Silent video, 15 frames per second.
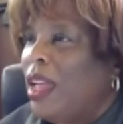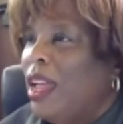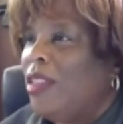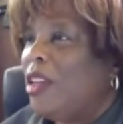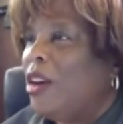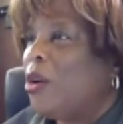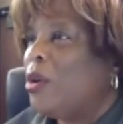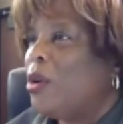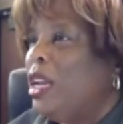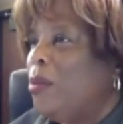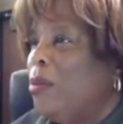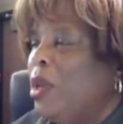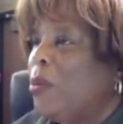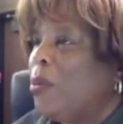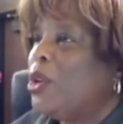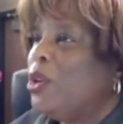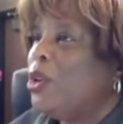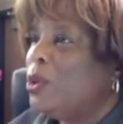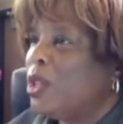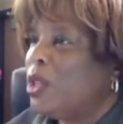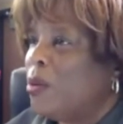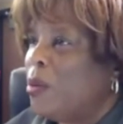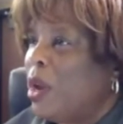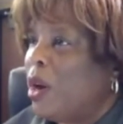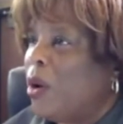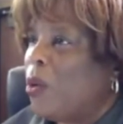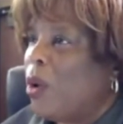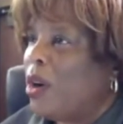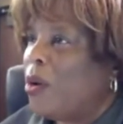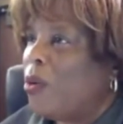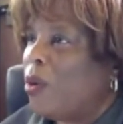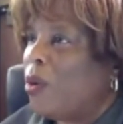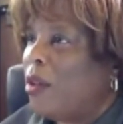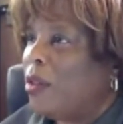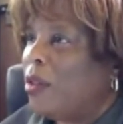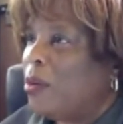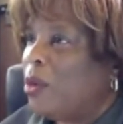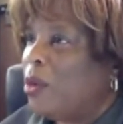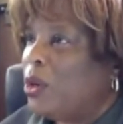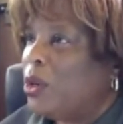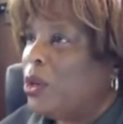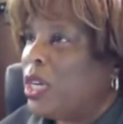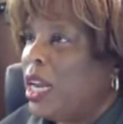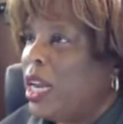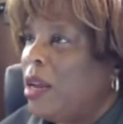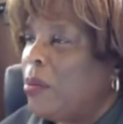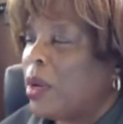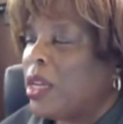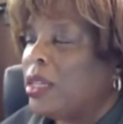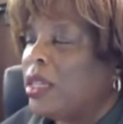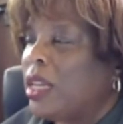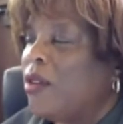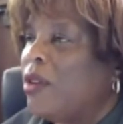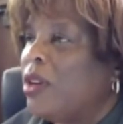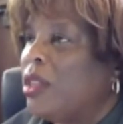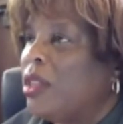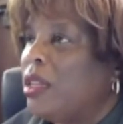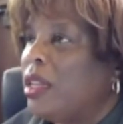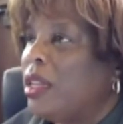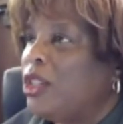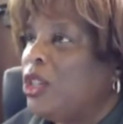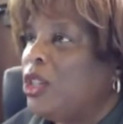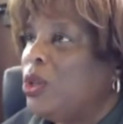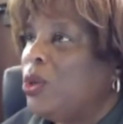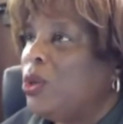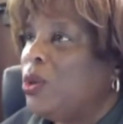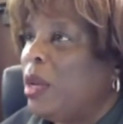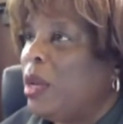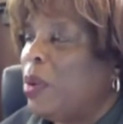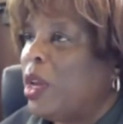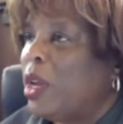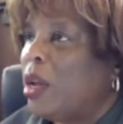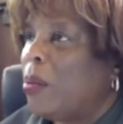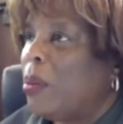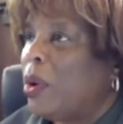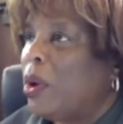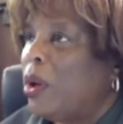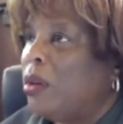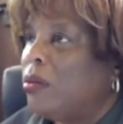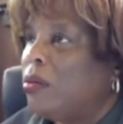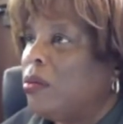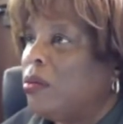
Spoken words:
and they don't need people using marijuana around them. You understand? Because everything that you do, they pick up on.